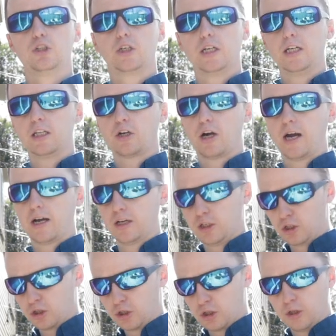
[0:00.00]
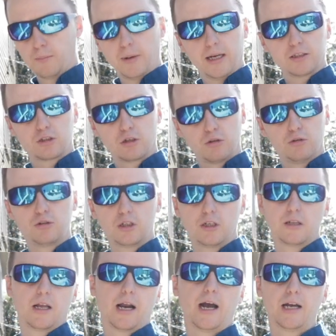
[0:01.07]
You could either add, the best
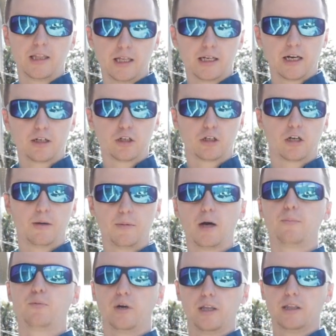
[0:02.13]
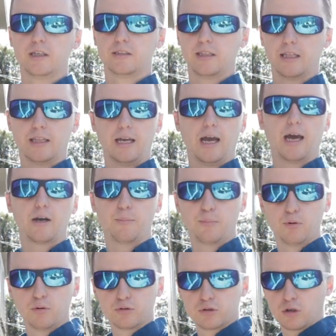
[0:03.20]
solution that I think I could come up with is that they add a
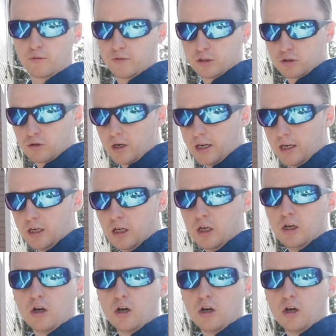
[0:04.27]
pool surface drain